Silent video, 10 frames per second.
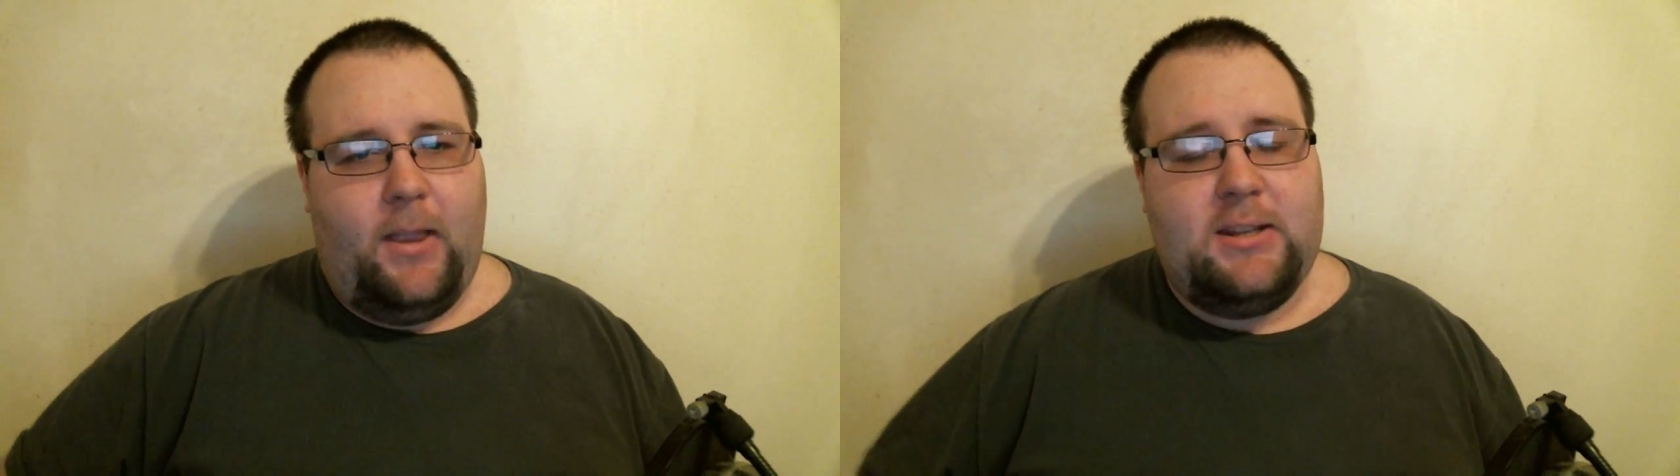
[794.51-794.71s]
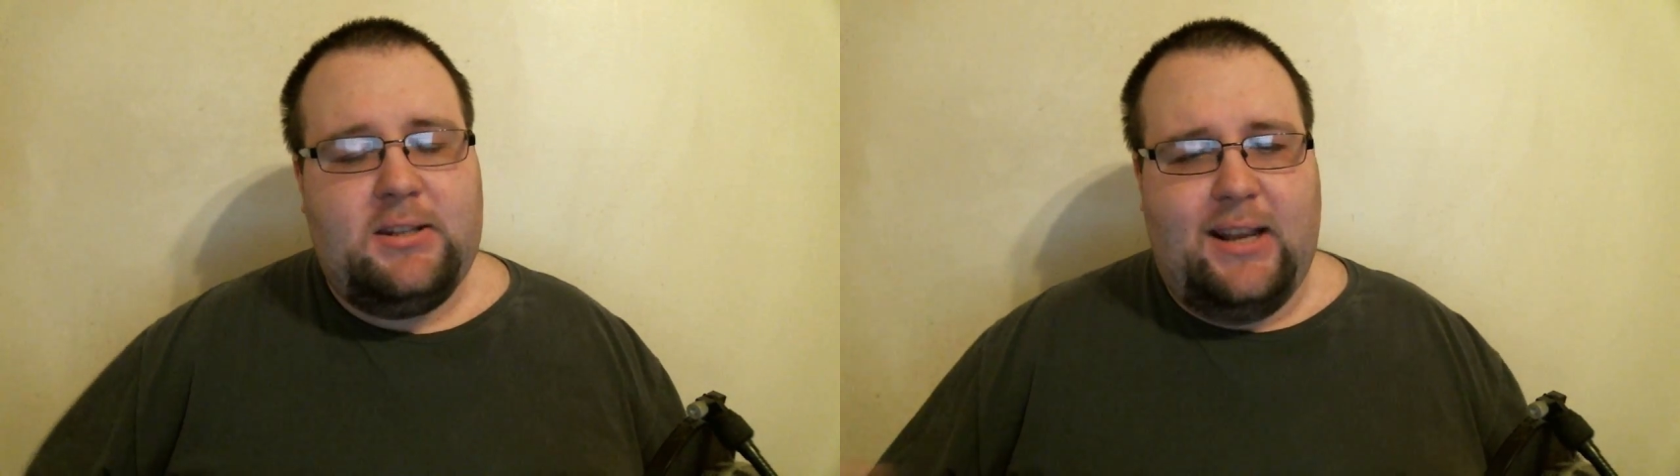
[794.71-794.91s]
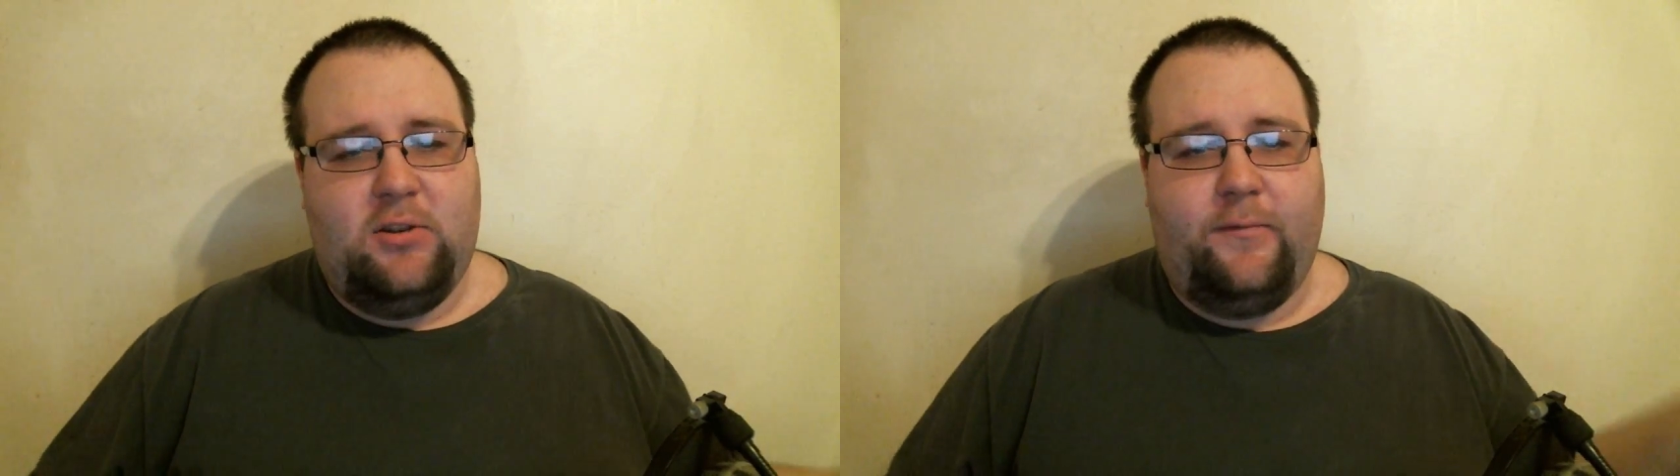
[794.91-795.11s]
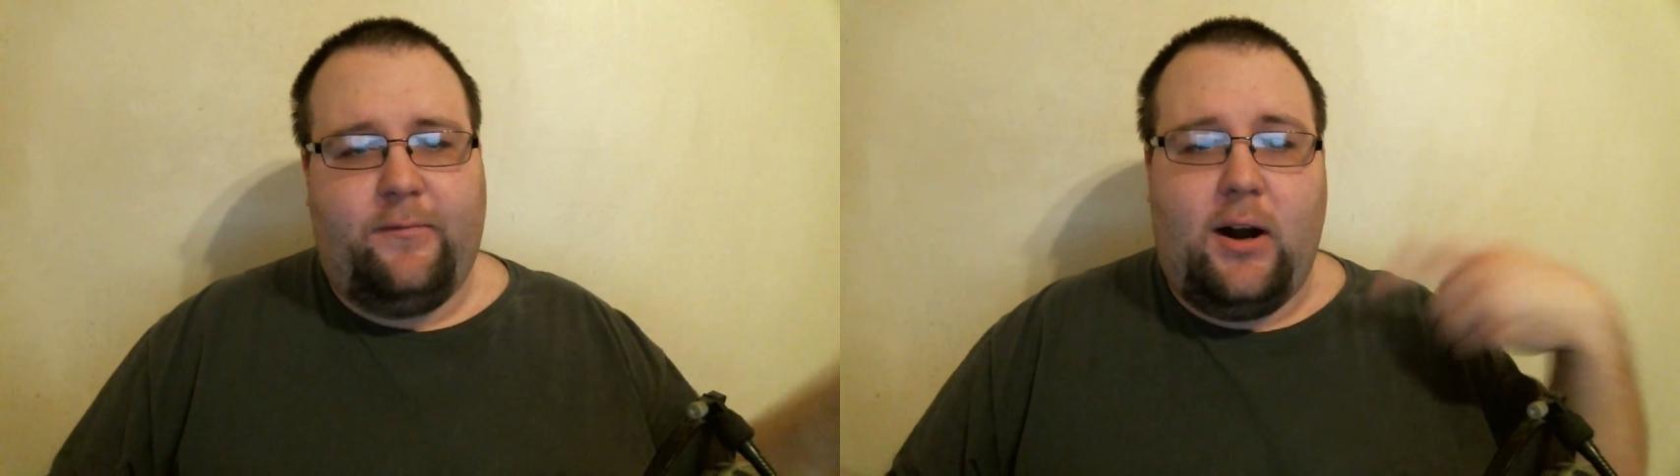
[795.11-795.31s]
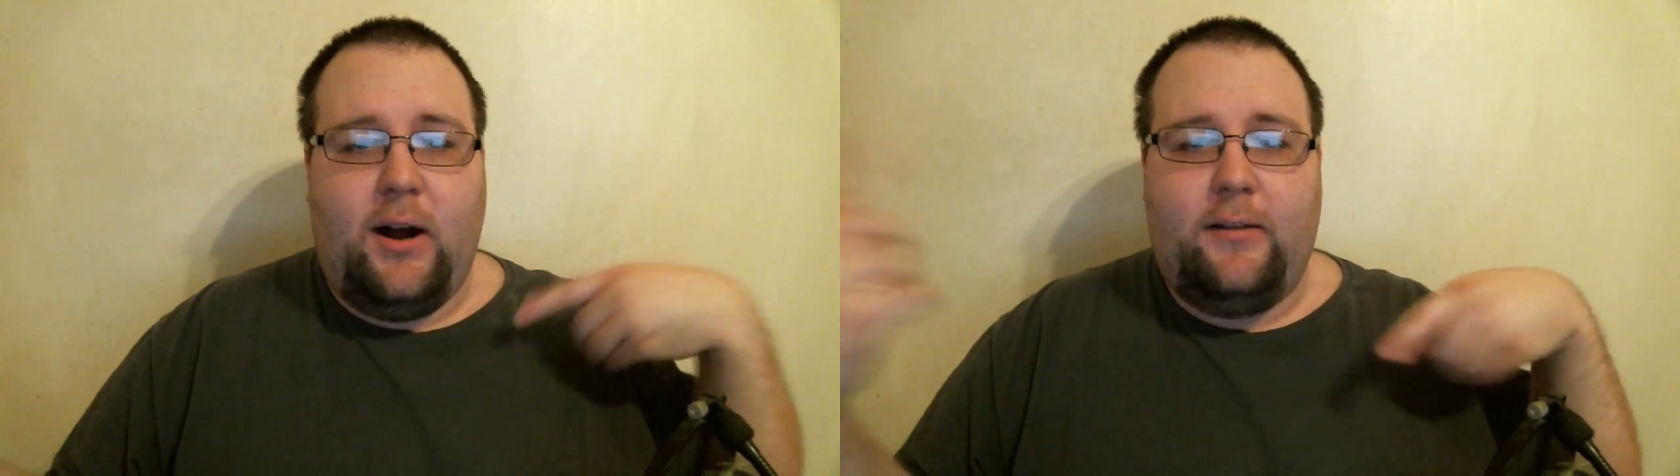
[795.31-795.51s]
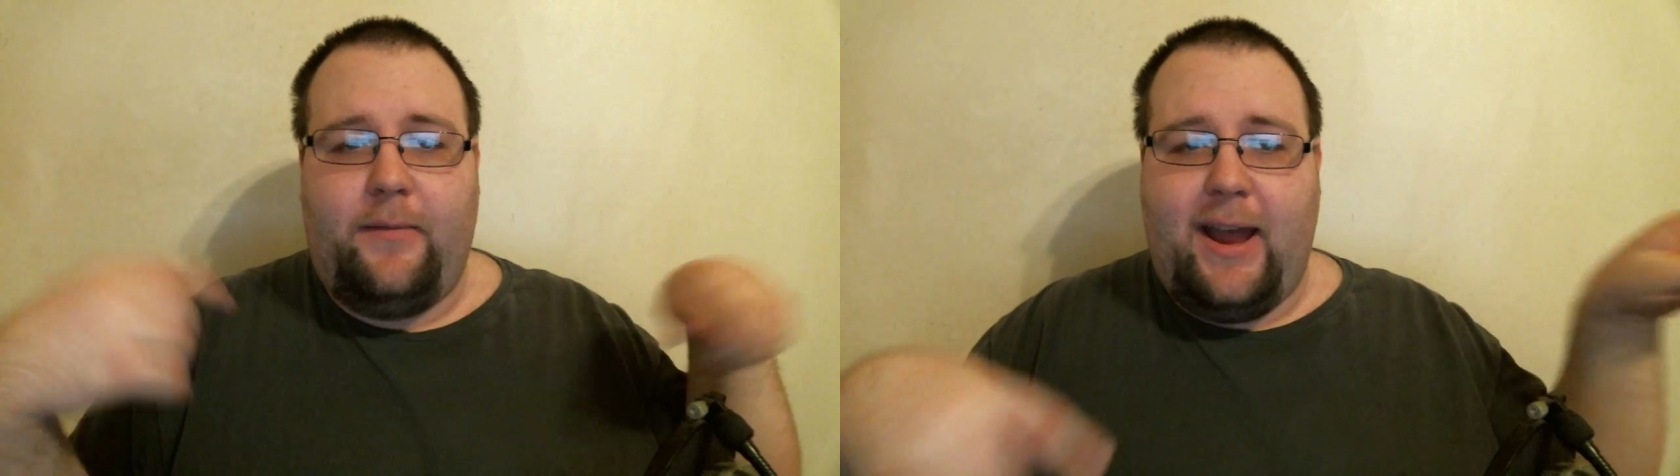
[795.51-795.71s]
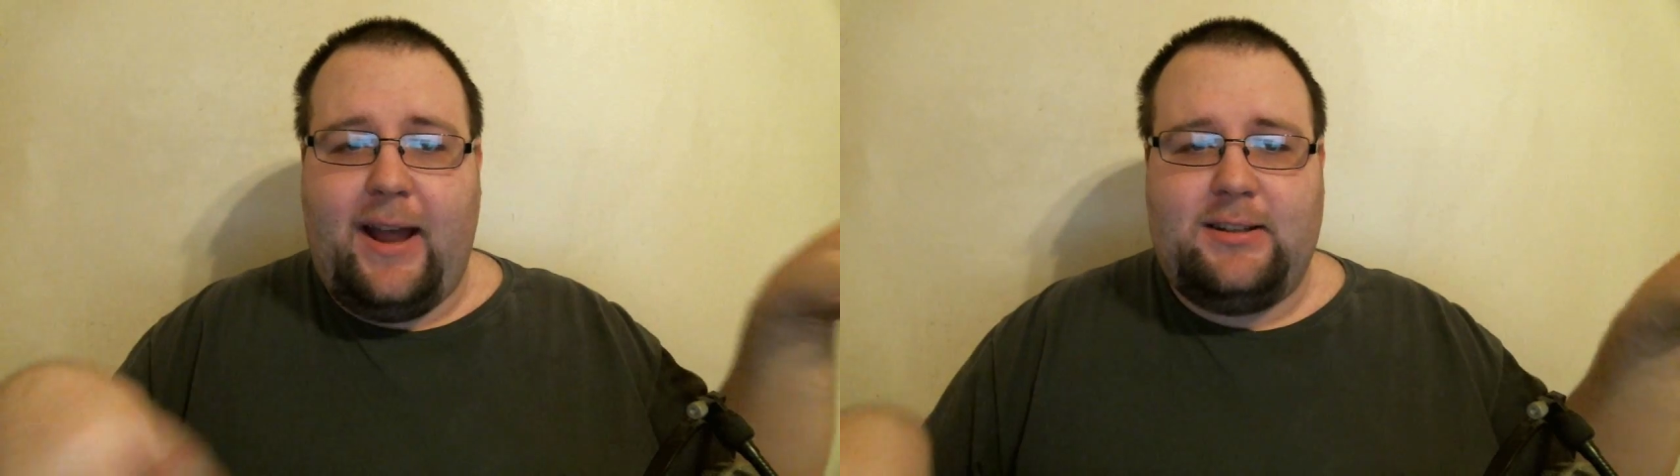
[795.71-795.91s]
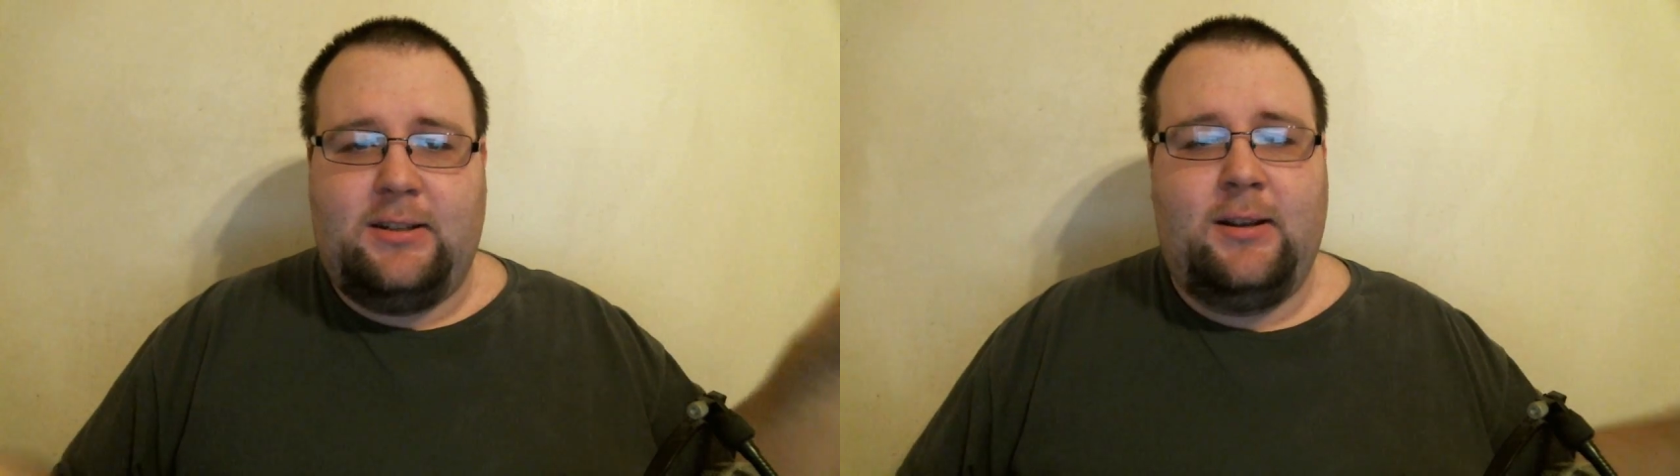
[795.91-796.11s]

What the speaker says: stay tuned for all of that.